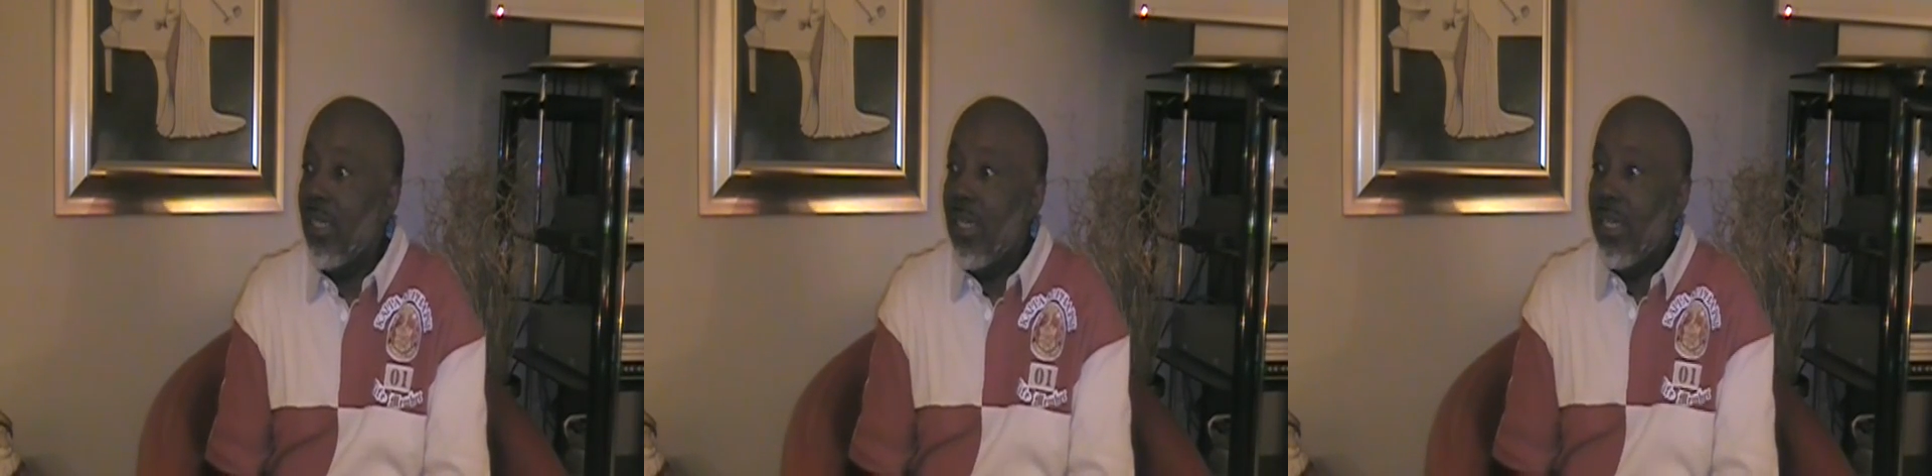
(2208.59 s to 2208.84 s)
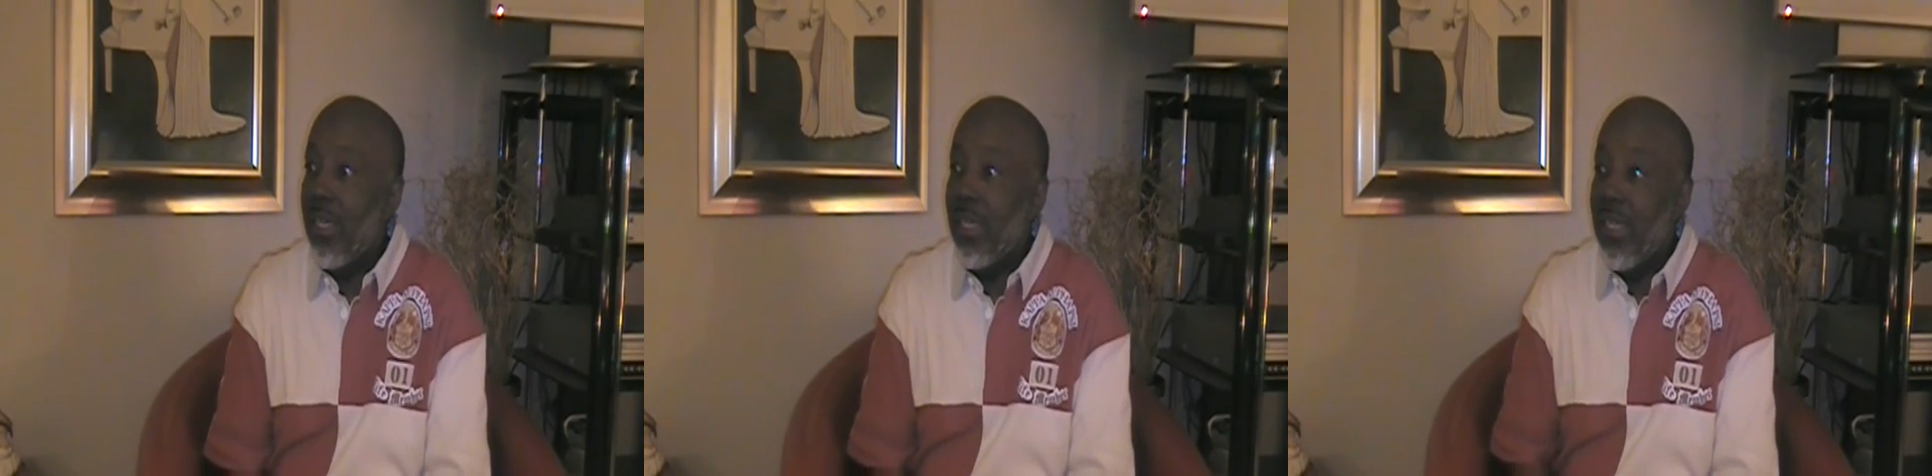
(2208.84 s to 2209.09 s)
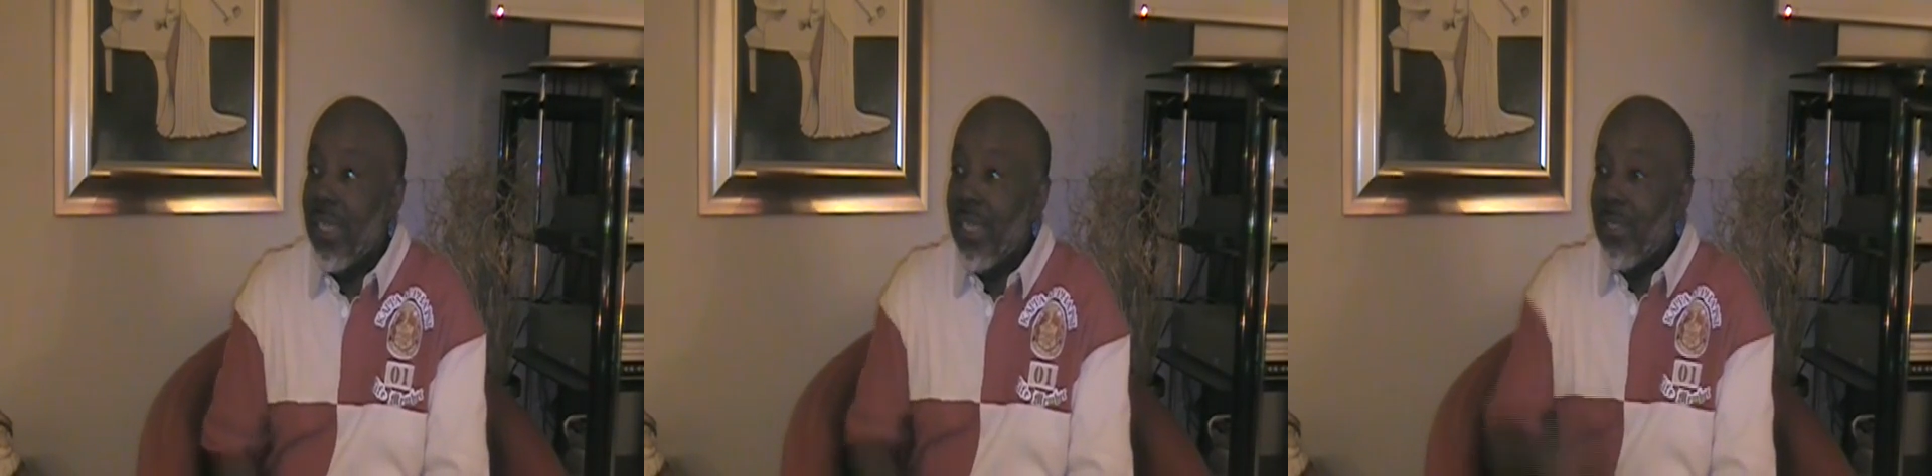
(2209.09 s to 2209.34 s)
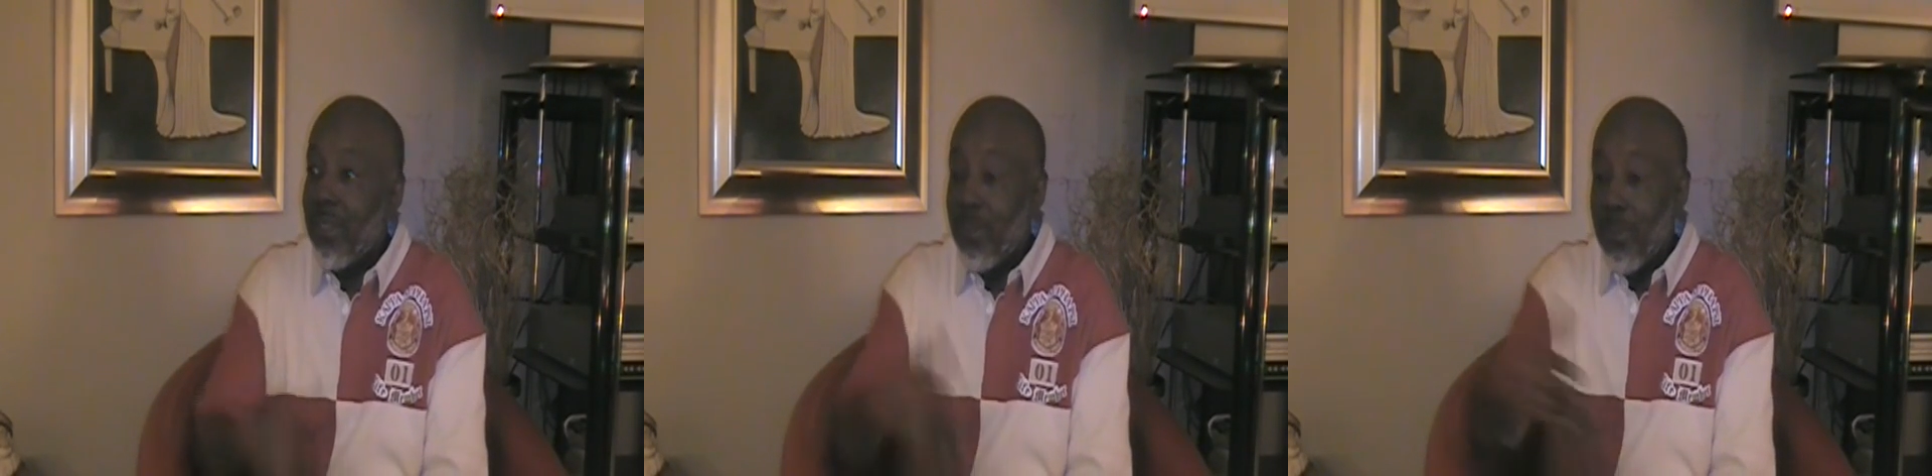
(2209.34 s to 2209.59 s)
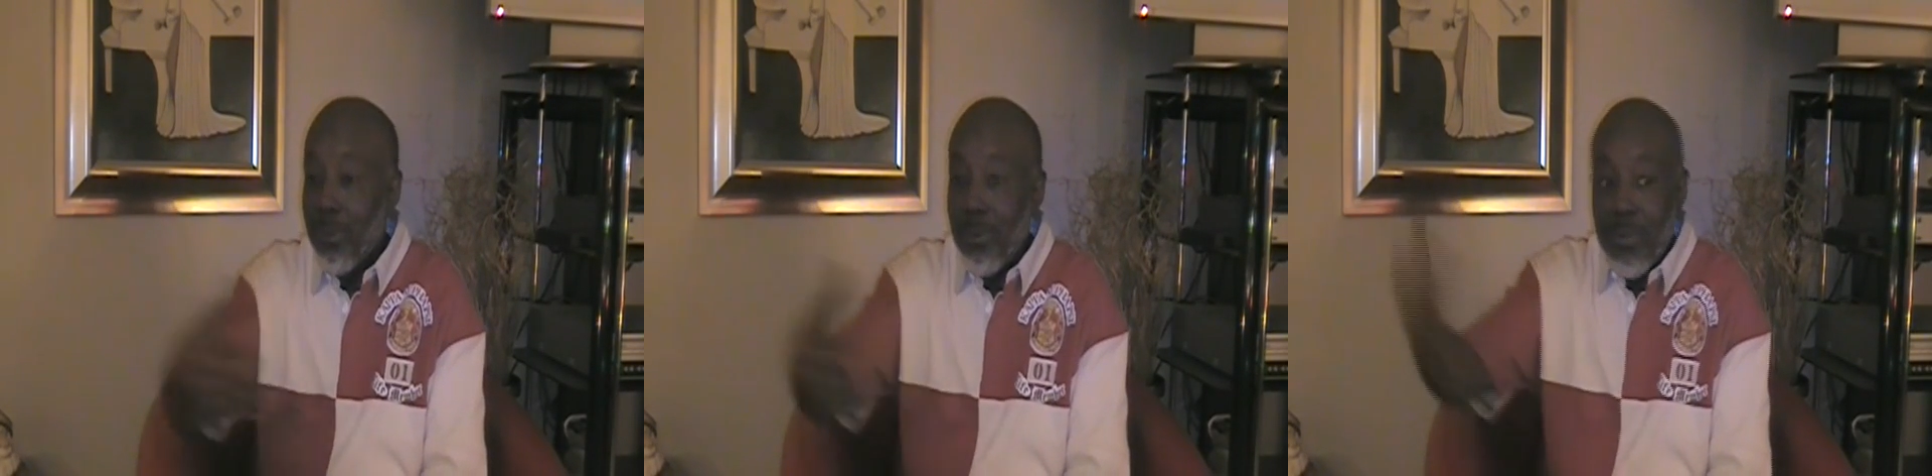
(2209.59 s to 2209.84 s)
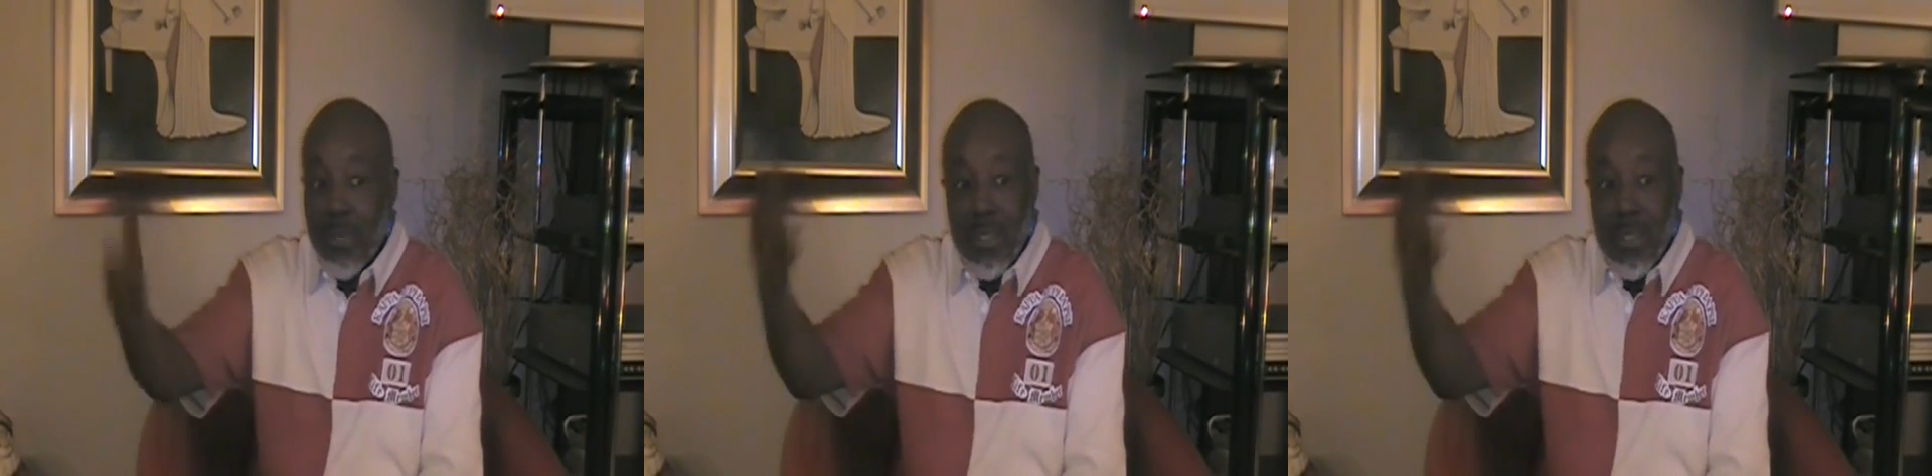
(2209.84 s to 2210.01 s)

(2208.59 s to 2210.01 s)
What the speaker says: and it led to